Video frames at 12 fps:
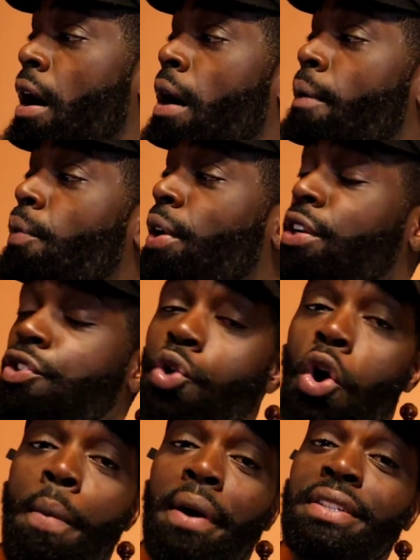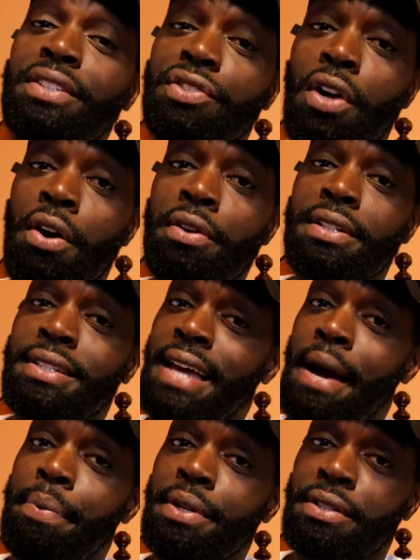Um, we're going to talk about the start, the
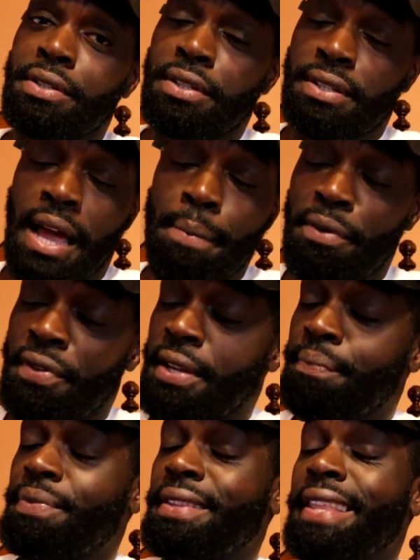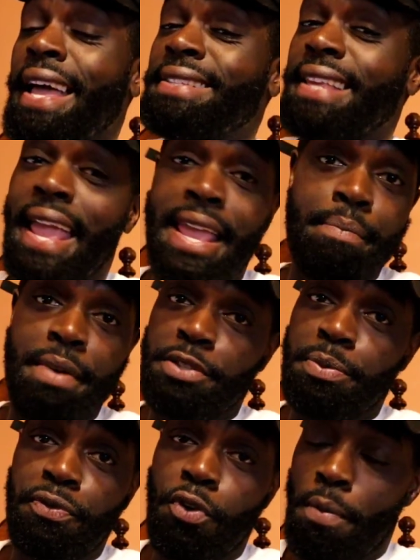top of the, the top of it. That's
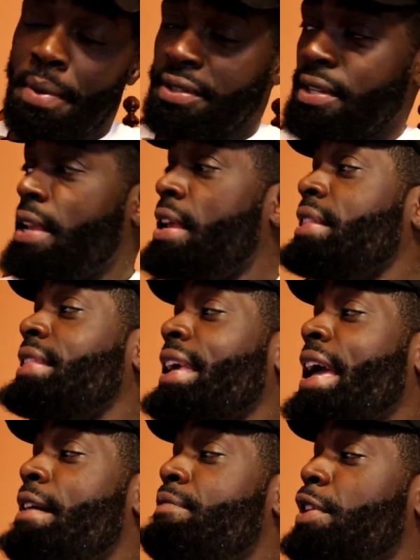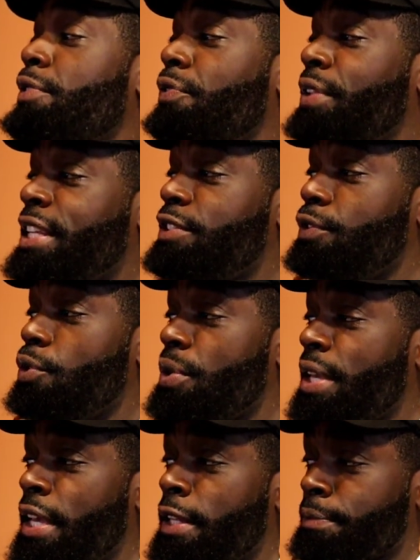AMS Performance. They have their Flex
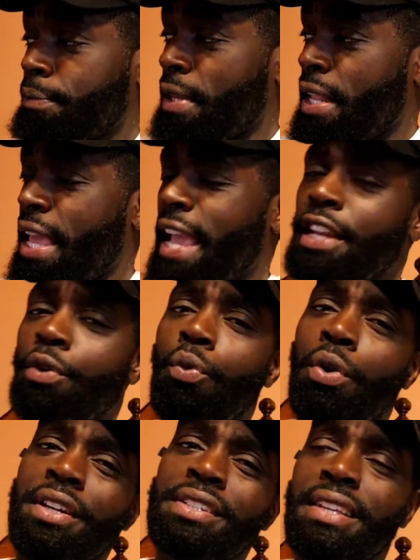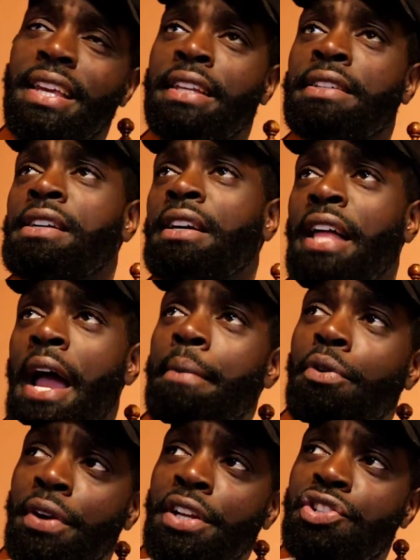Fuel Kit, and it works in
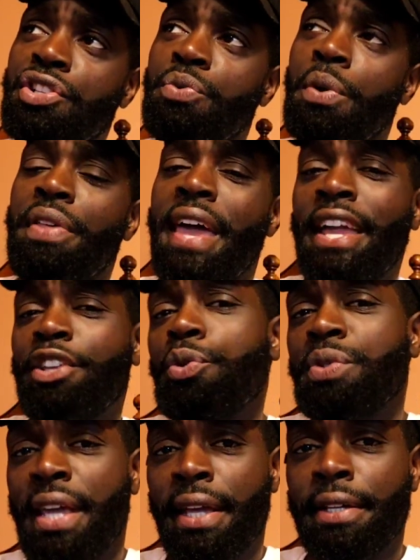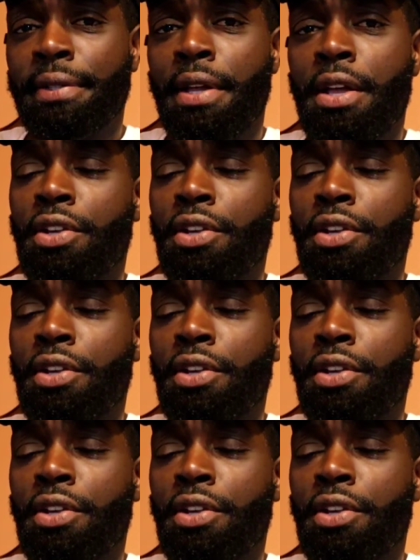collaboration with EcuTek.